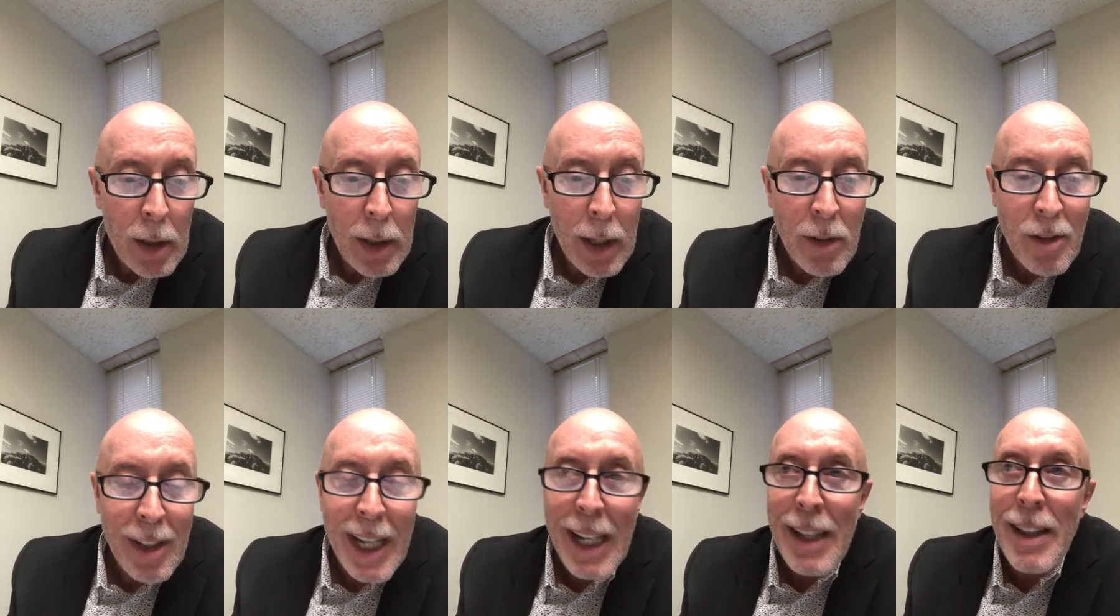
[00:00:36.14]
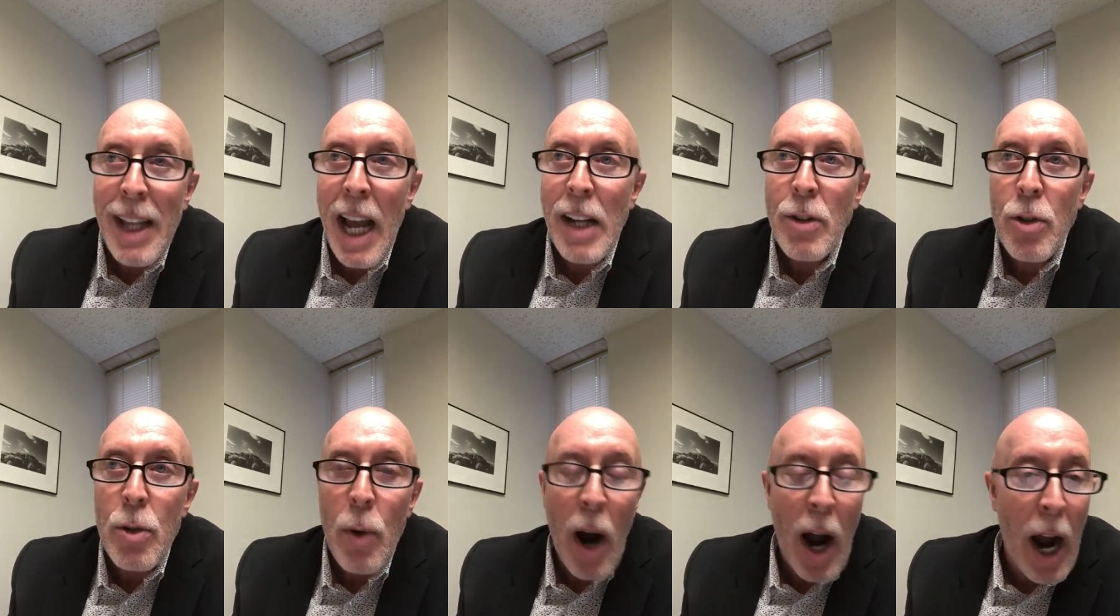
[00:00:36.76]
Let's liken that
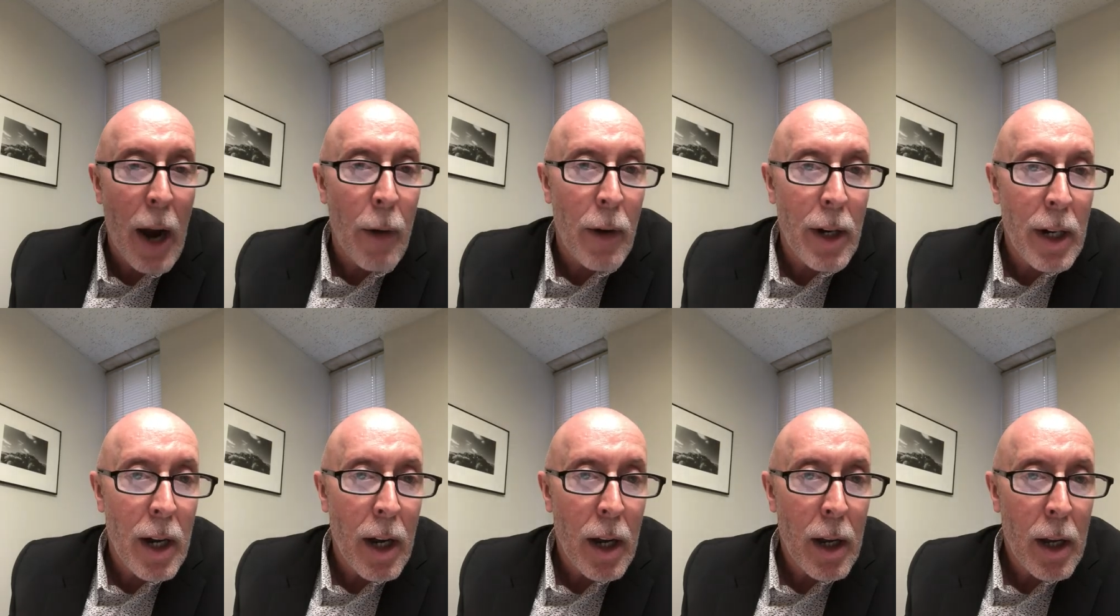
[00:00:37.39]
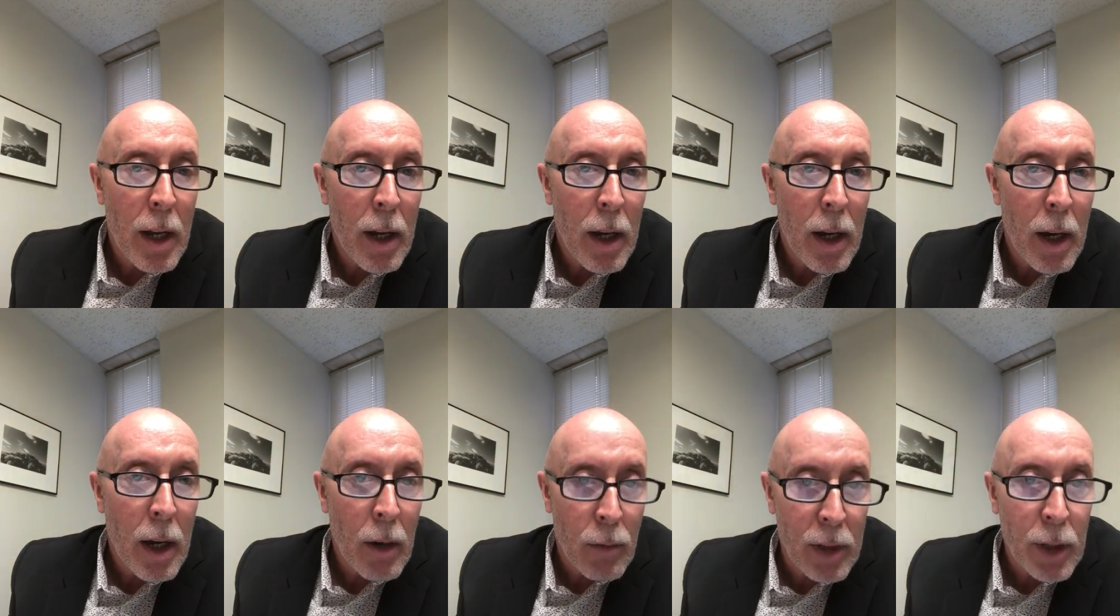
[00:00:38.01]
to hiring
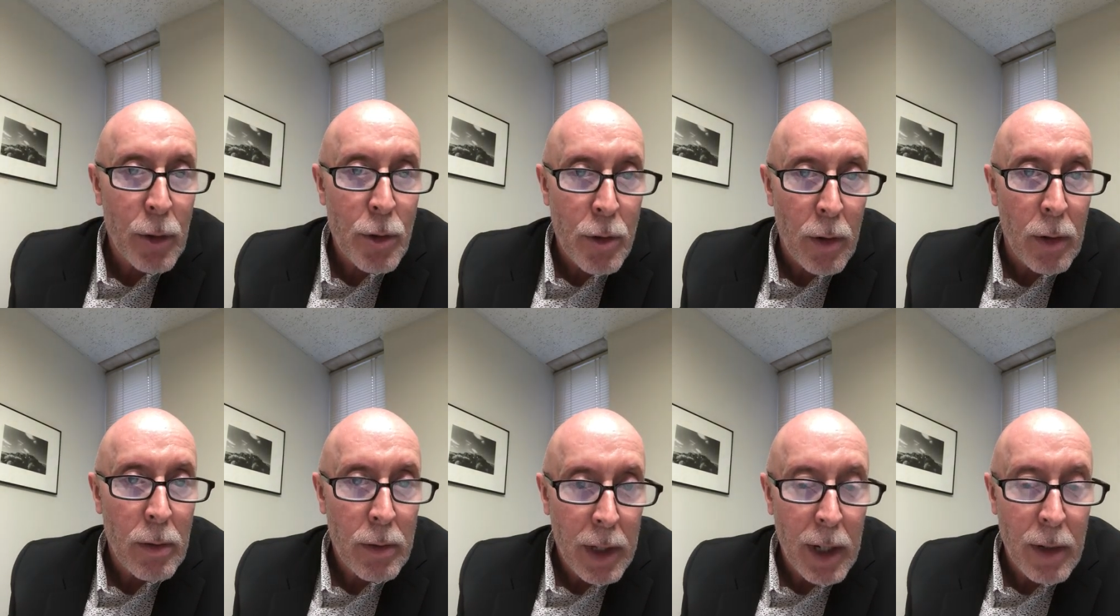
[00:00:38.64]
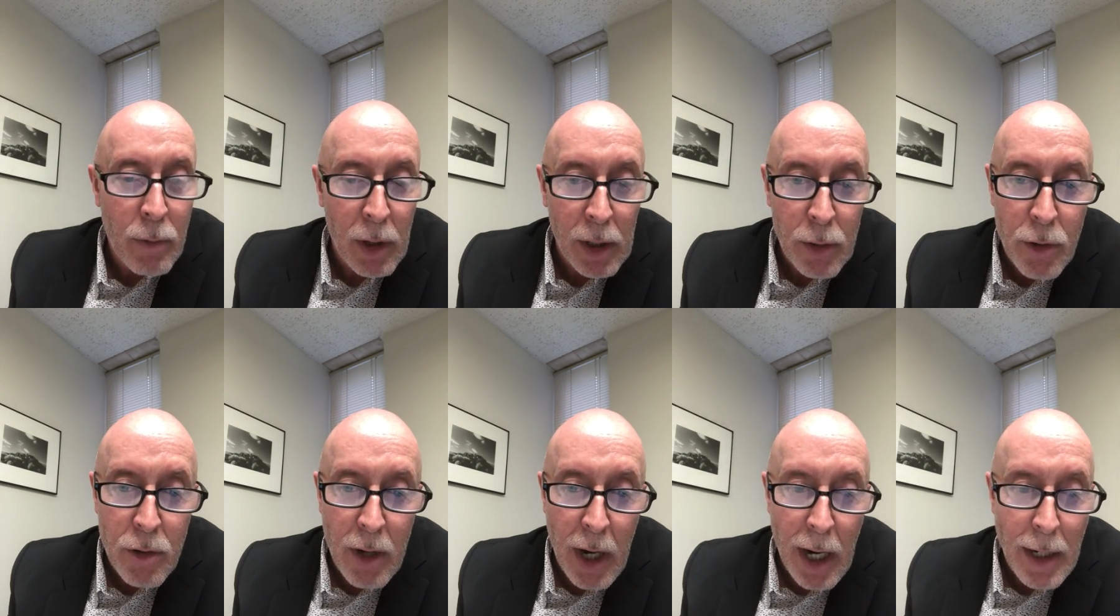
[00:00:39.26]
a realtor in real
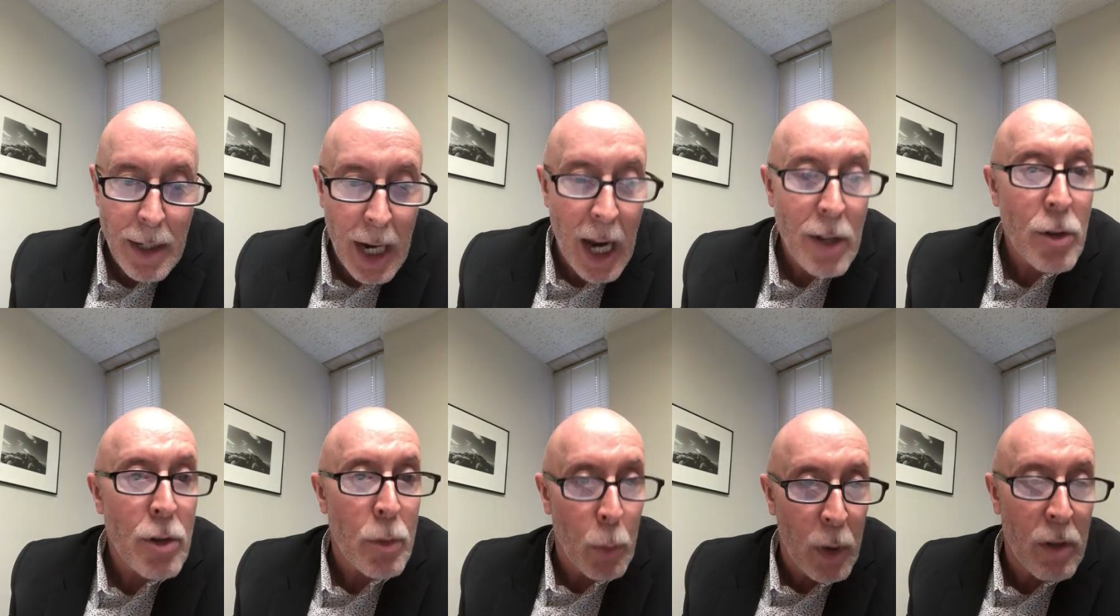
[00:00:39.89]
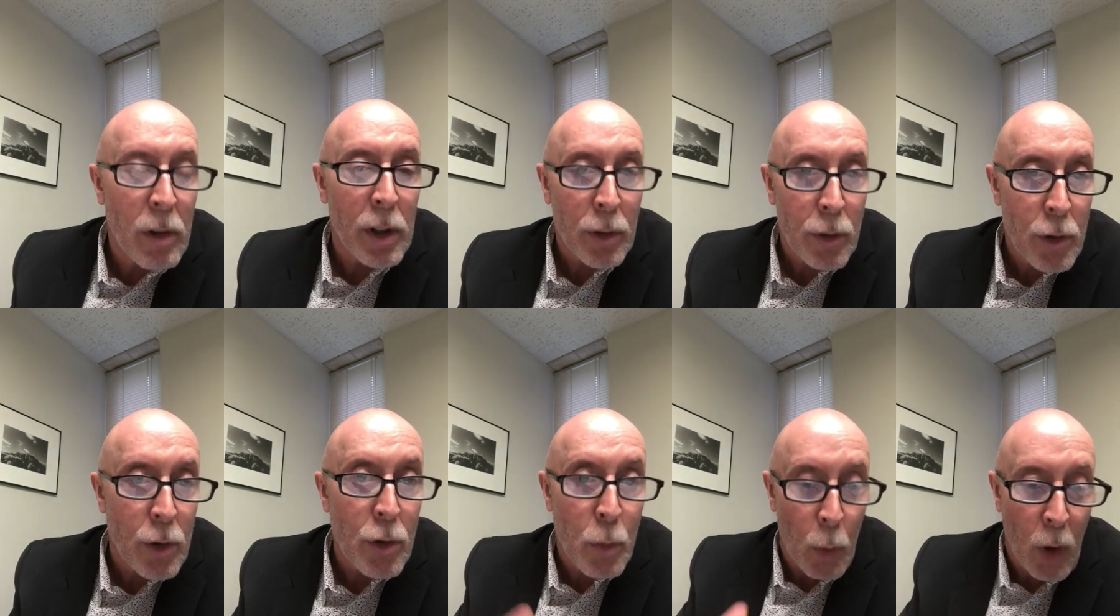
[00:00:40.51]
estate. Yes, we
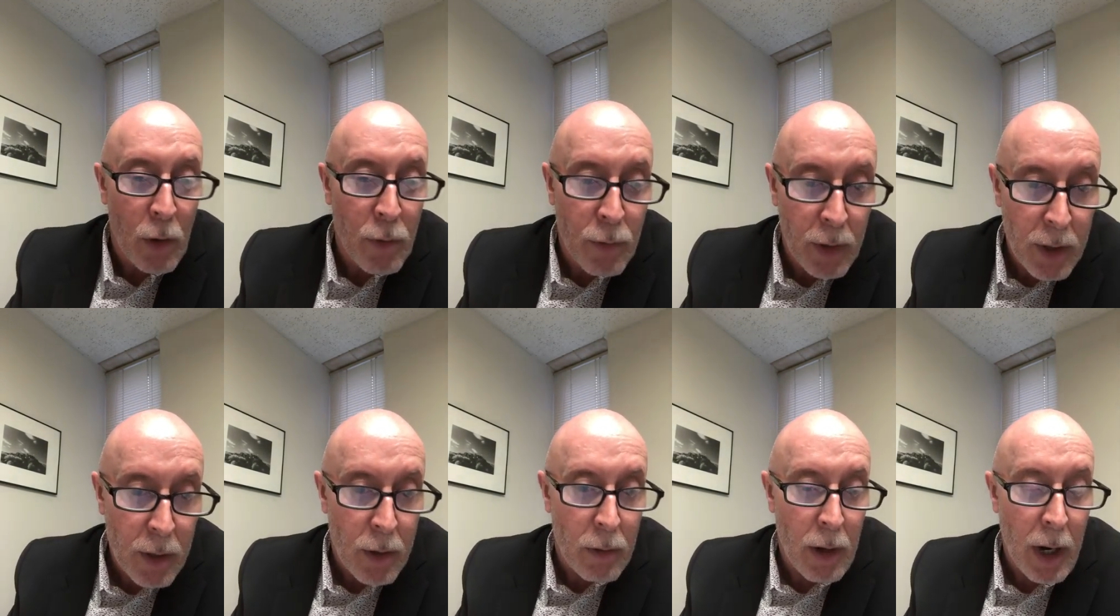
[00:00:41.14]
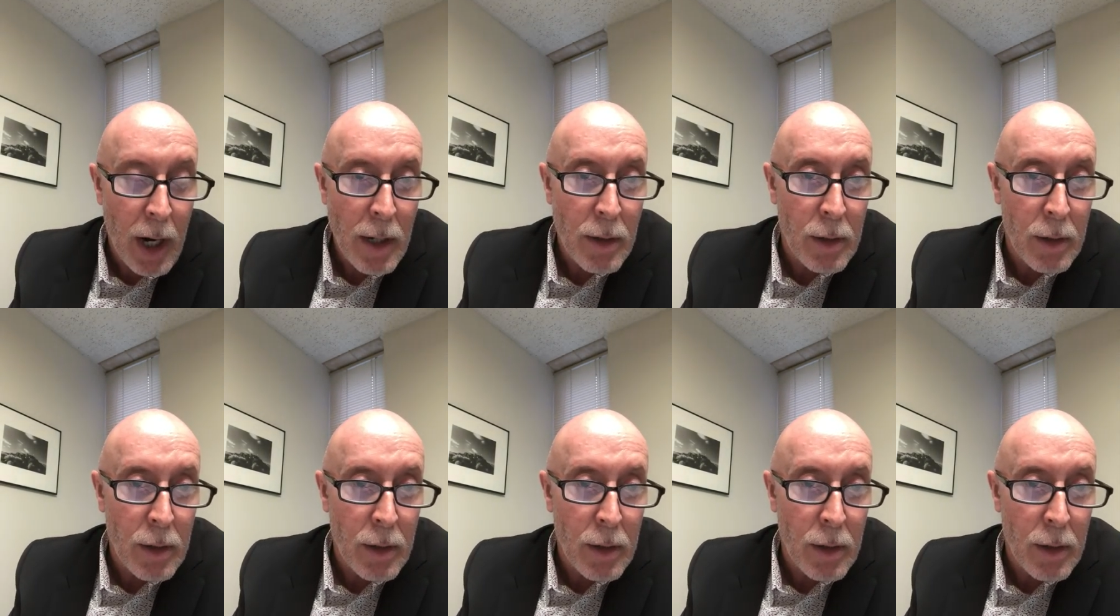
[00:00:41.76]
realtors work for you, right?